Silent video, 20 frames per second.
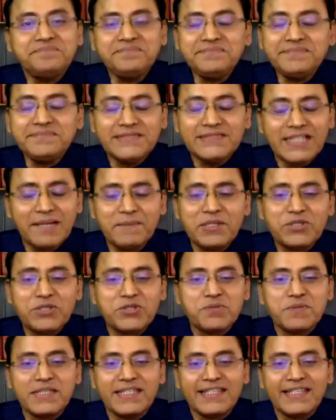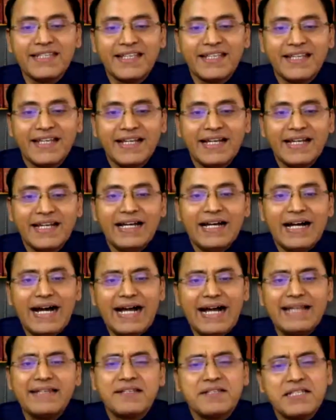coming to me
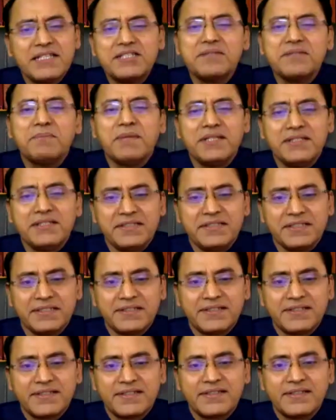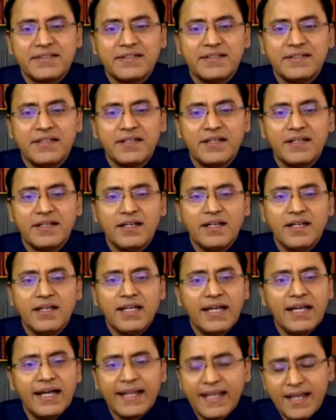and narrating many things.
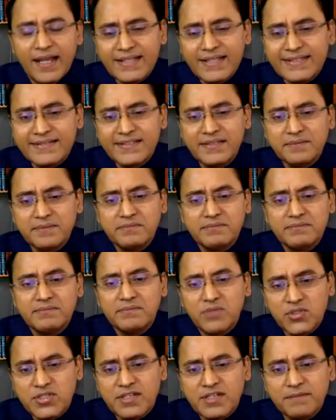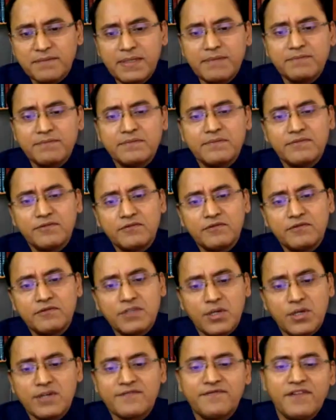And I asked him, most of them were
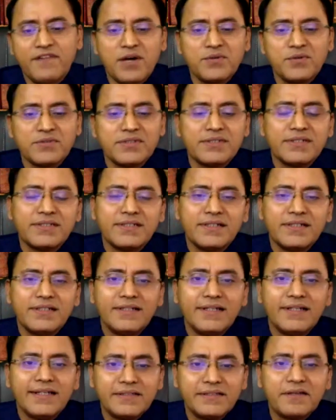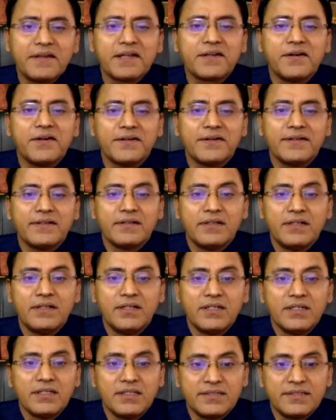not found in the record.
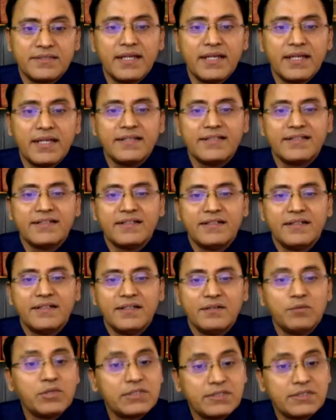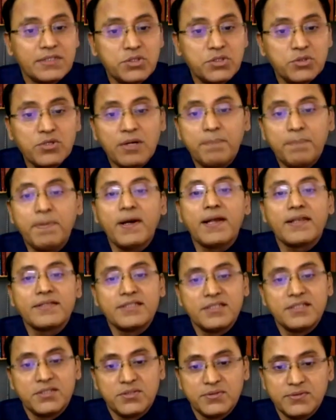He said, with due apology
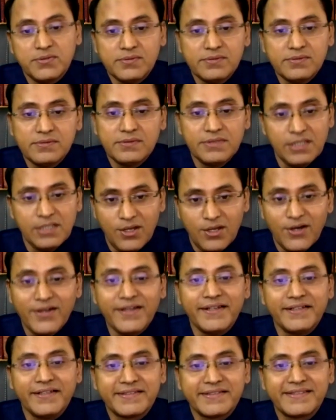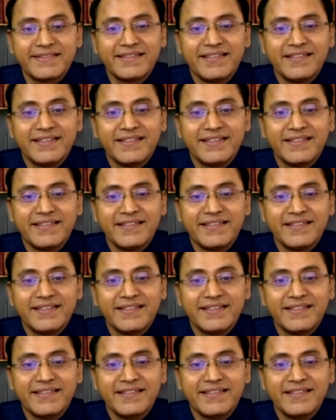to the lawyers,